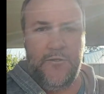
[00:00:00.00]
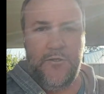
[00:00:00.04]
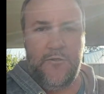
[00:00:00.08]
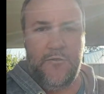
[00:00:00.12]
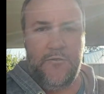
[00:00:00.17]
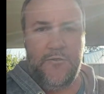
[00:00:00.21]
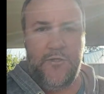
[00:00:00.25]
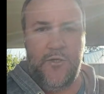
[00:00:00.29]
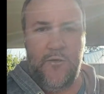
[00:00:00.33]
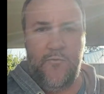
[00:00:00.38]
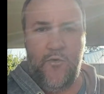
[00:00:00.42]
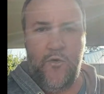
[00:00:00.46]

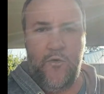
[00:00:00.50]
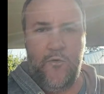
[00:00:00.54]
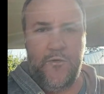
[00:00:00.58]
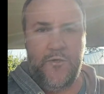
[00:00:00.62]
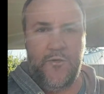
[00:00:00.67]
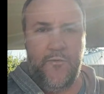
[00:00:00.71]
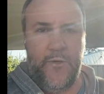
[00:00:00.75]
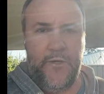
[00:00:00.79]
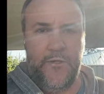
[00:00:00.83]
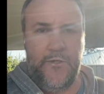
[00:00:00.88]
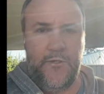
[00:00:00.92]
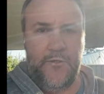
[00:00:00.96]
support
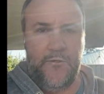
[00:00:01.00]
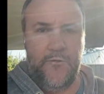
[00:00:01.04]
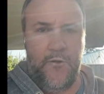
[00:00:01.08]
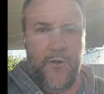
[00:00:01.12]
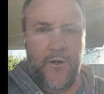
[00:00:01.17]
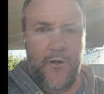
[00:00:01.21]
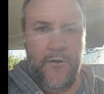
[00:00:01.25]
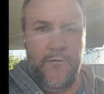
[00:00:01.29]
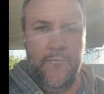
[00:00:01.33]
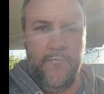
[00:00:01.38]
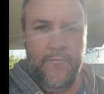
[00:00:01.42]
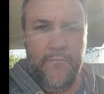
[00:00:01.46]
species row
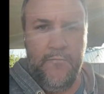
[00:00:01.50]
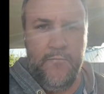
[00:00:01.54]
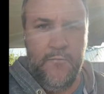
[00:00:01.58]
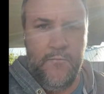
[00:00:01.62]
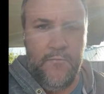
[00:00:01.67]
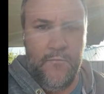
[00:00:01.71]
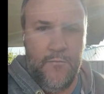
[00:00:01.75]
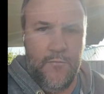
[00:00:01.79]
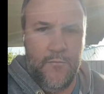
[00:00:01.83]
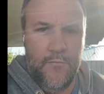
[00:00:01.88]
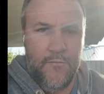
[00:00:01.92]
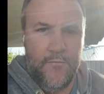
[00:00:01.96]

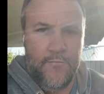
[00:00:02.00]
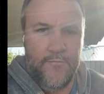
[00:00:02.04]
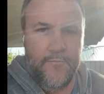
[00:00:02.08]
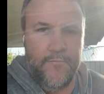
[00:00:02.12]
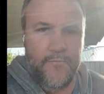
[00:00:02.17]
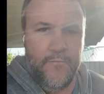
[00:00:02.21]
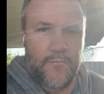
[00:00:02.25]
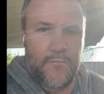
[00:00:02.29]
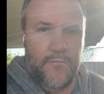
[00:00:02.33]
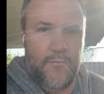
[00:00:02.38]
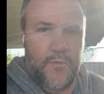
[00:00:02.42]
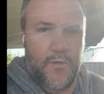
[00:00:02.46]

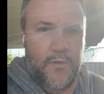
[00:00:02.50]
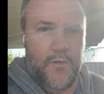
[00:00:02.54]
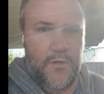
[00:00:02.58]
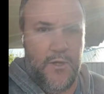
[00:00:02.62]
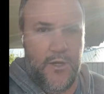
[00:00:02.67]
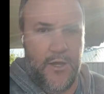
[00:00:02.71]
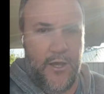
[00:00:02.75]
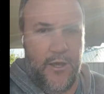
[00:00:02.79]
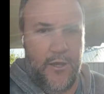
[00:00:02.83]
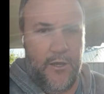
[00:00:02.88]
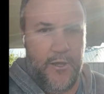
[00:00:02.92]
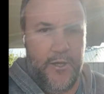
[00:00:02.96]

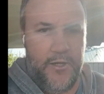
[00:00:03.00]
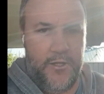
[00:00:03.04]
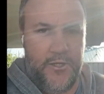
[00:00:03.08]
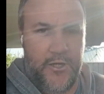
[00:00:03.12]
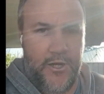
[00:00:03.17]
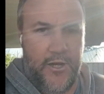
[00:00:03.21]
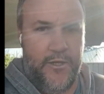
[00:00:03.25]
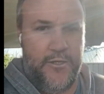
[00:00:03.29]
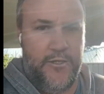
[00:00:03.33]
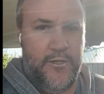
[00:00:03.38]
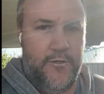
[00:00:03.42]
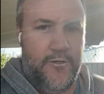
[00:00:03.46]

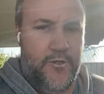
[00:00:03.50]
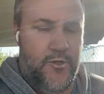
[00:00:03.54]
adjacent